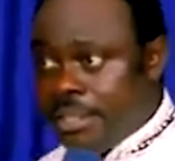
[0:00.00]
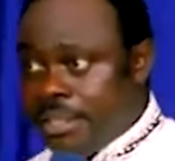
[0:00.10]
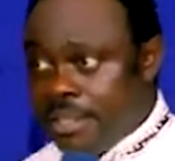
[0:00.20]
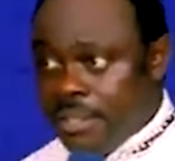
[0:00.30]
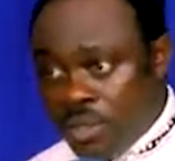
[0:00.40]

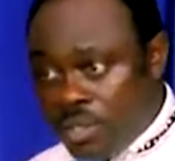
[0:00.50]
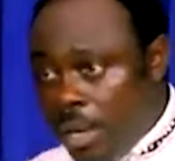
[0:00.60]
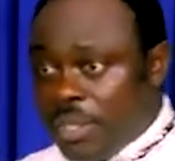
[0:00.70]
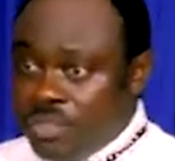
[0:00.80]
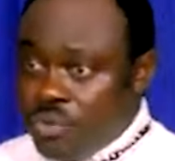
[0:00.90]
So
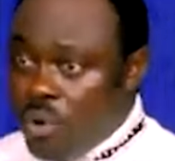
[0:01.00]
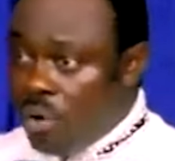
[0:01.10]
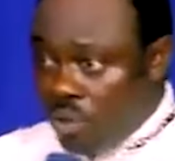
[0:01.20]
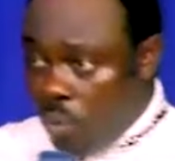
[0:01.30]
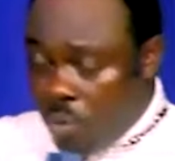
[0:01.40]
something is wrong.
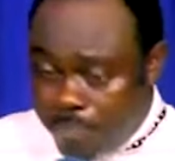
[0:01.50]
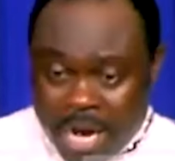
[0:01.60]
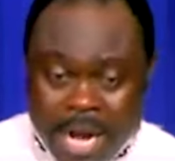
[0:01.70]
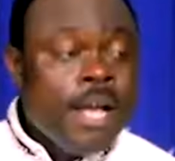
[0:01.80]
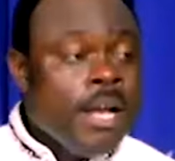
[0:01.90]
So we
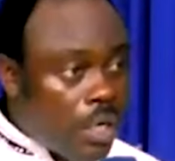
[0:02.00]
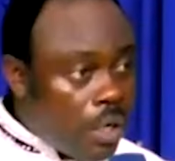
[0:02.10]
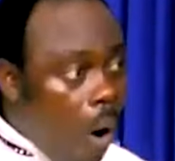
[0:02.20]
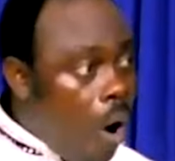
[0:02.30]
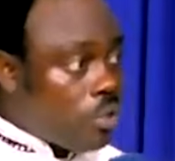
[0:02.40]
pray
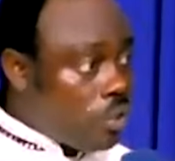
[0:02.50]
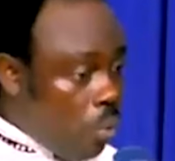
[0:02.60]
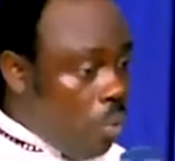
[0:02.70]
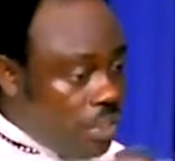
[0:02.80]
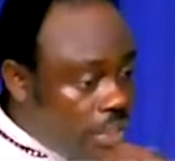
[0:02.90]
God
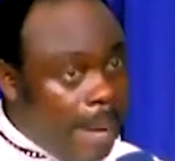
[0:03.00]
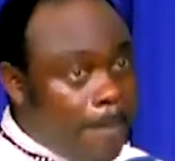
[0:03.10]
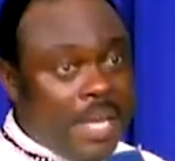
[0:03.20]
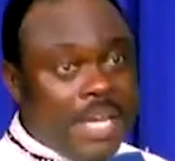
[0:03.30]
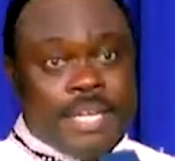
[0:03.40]
to step
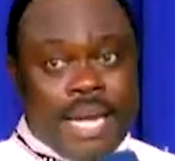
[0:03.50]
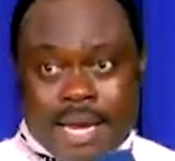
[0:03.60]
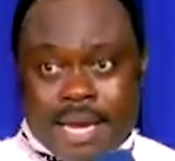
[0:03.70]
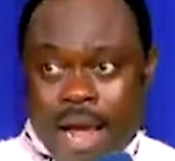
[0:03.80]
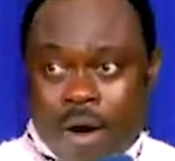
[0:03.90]
in and
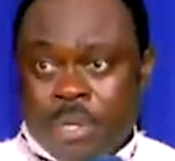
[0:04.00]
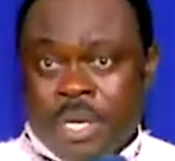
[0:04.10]
help